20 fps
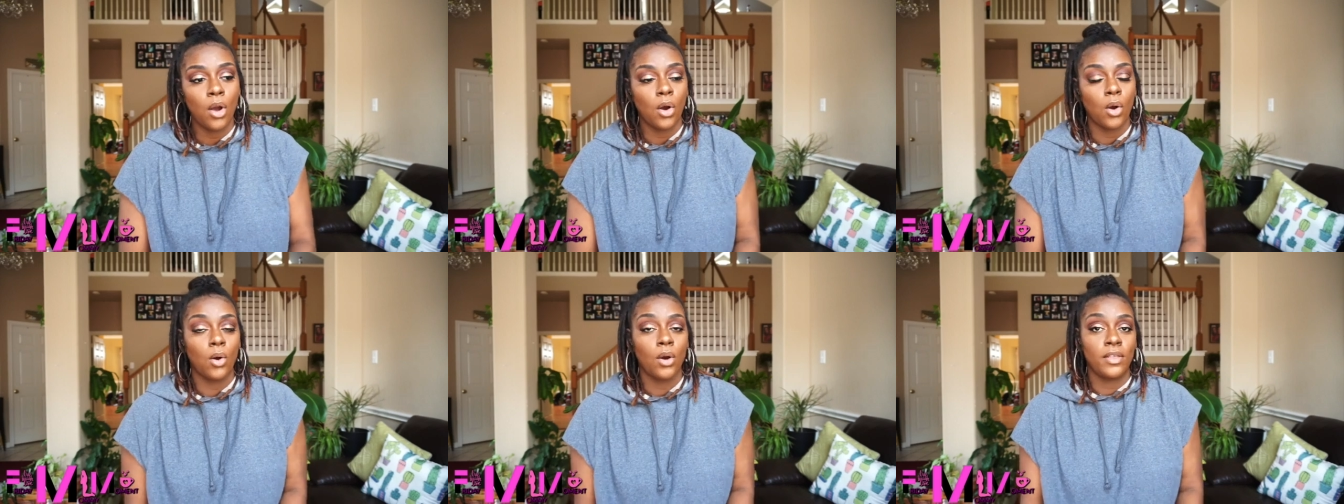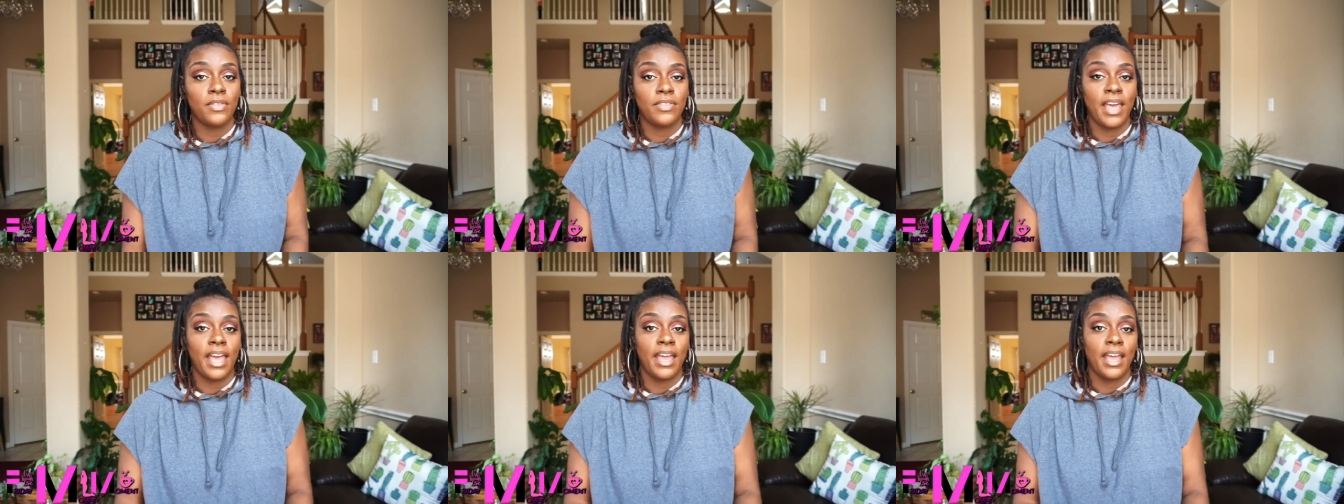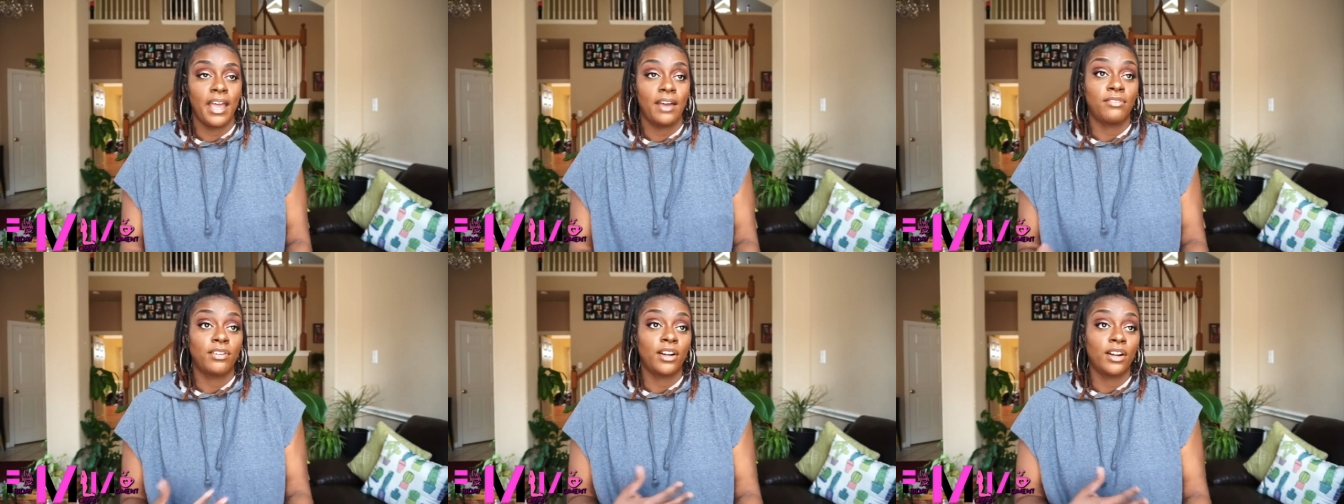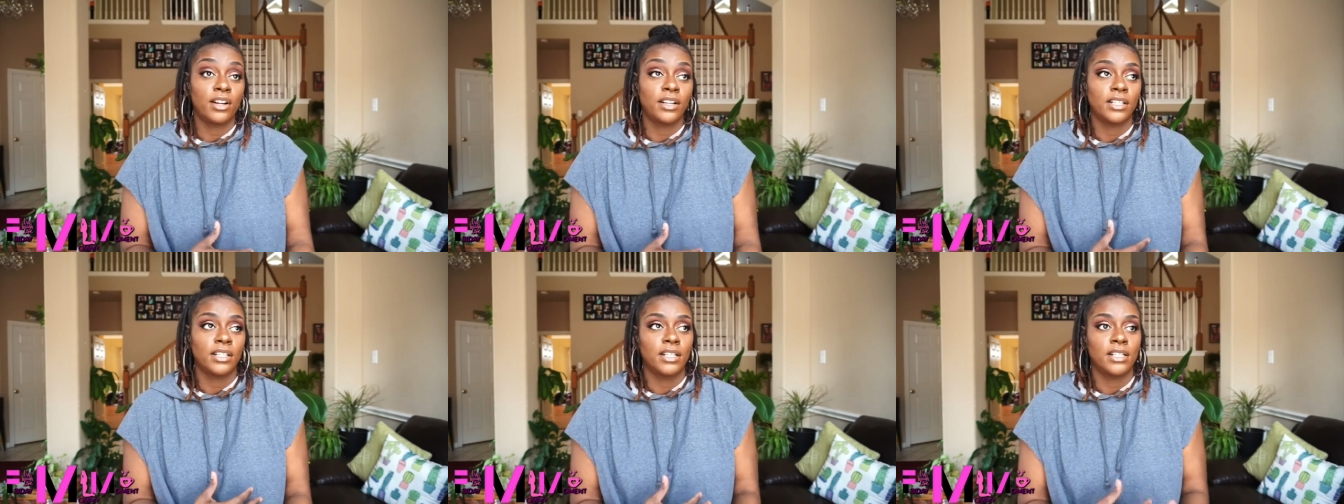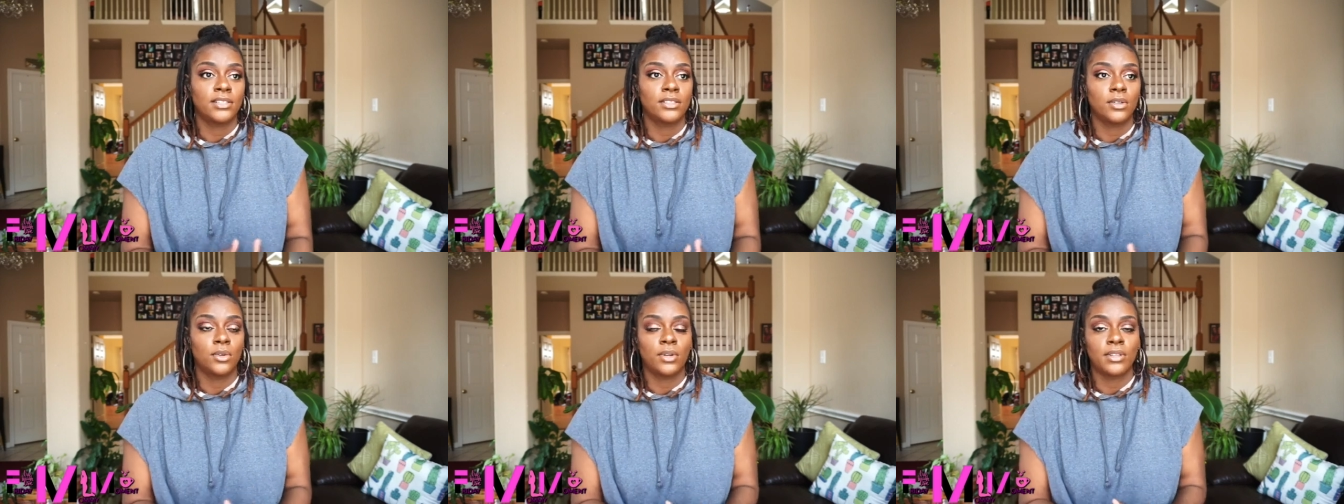or that have hurt
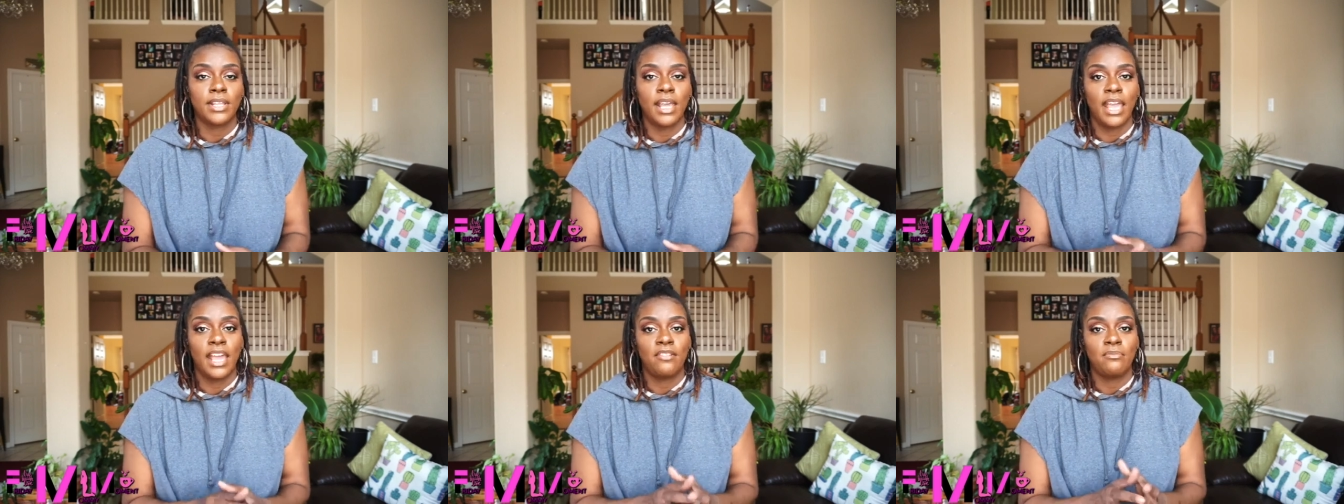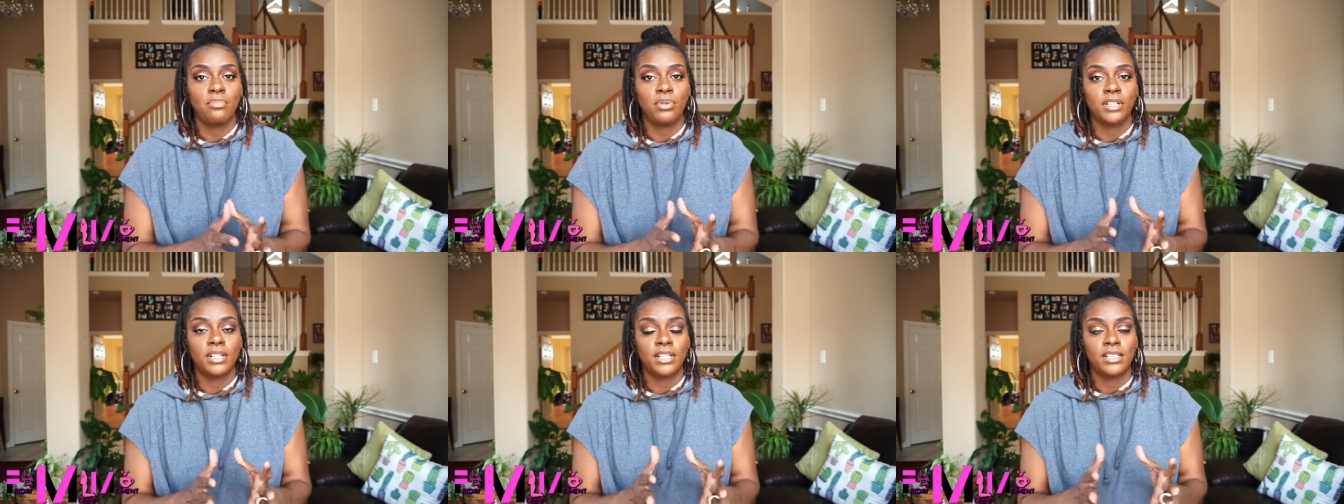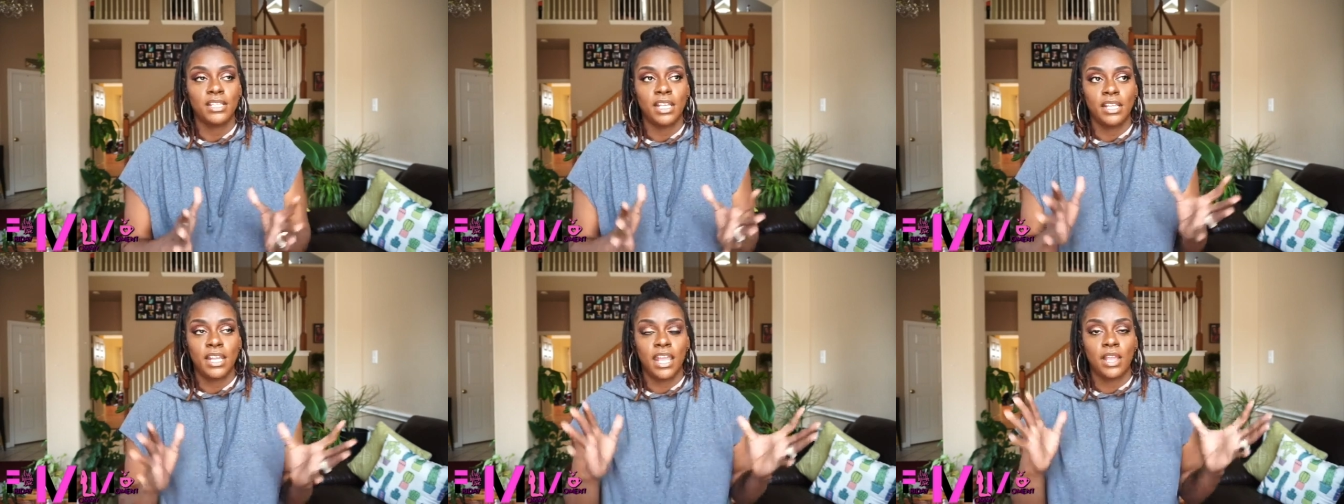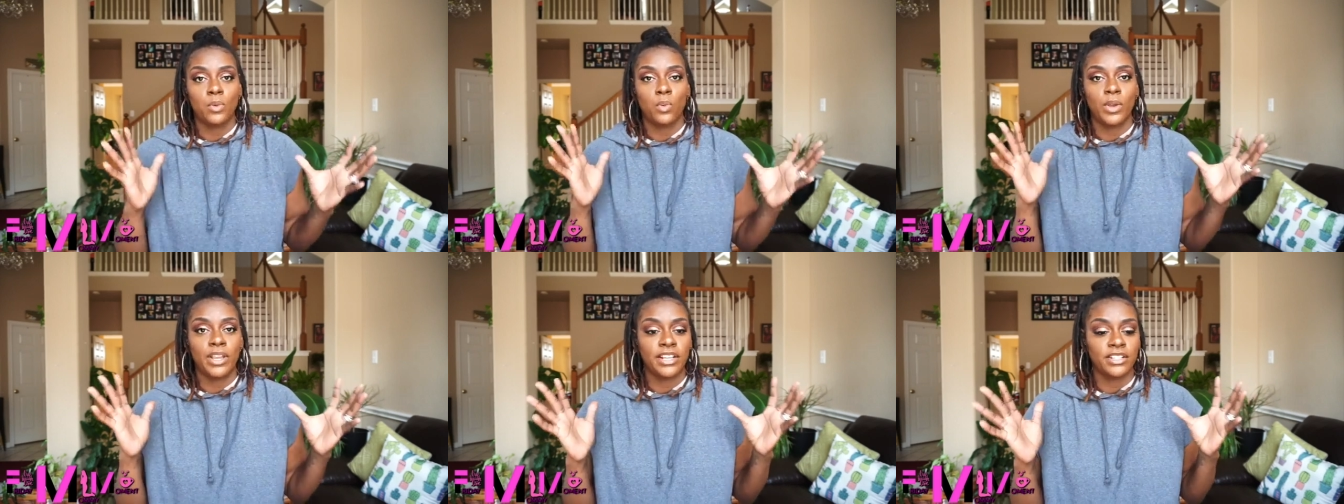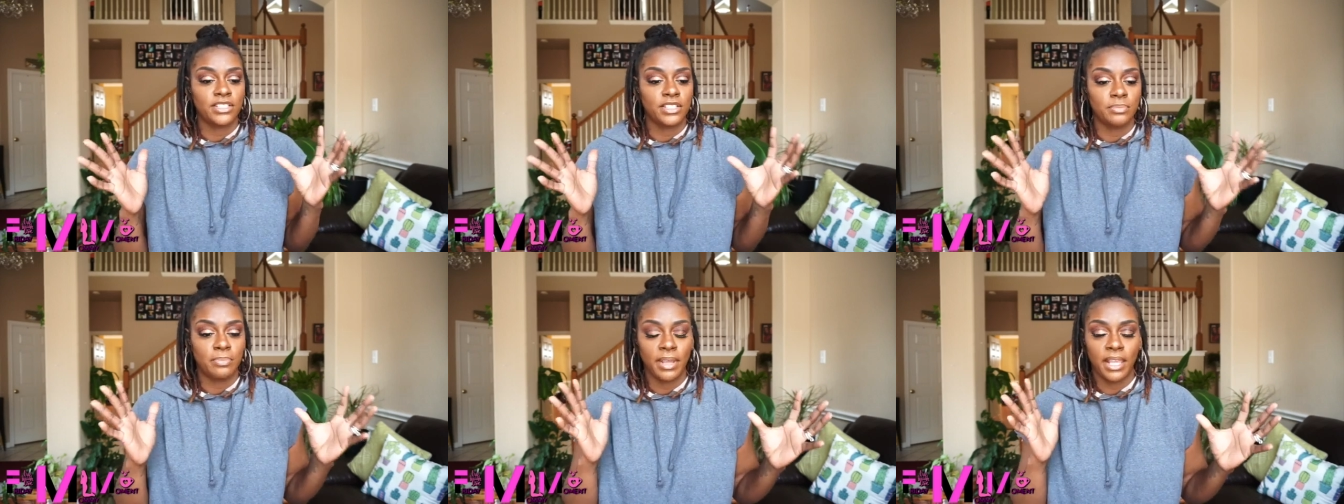us or that have put us in a
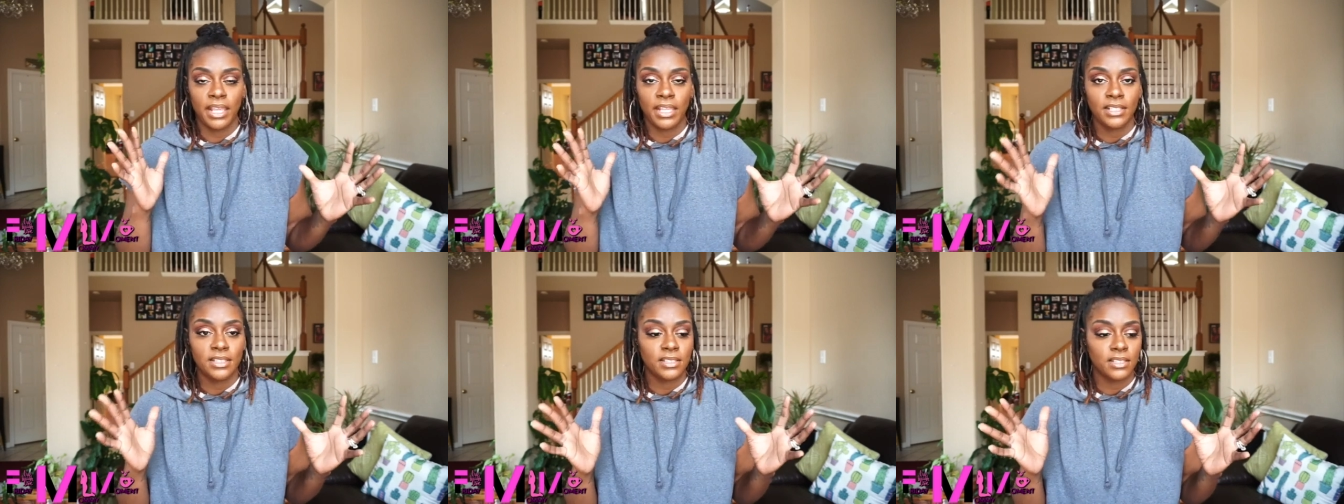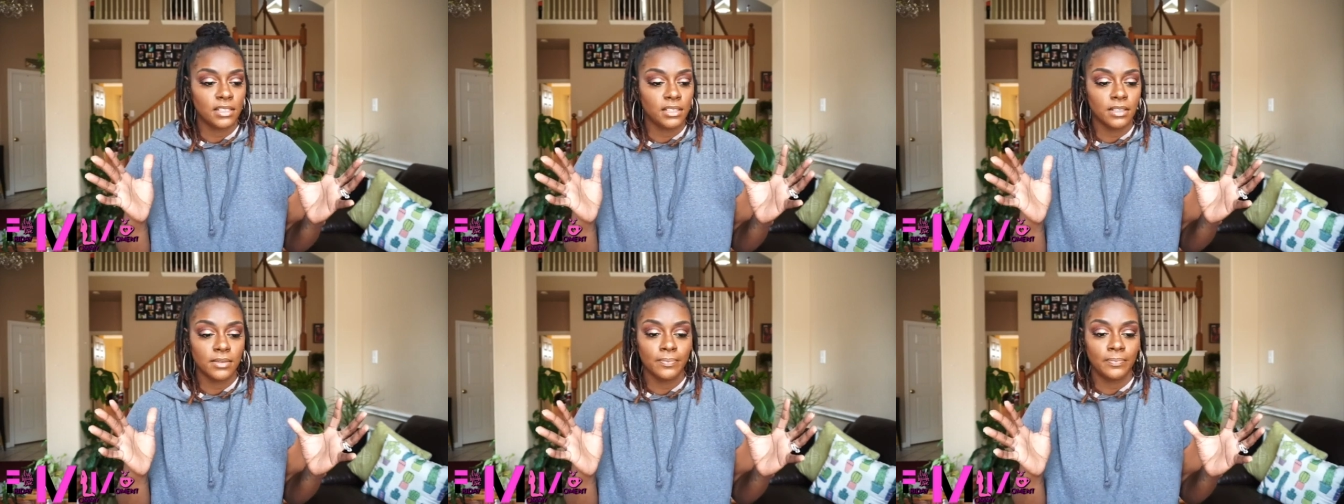weird space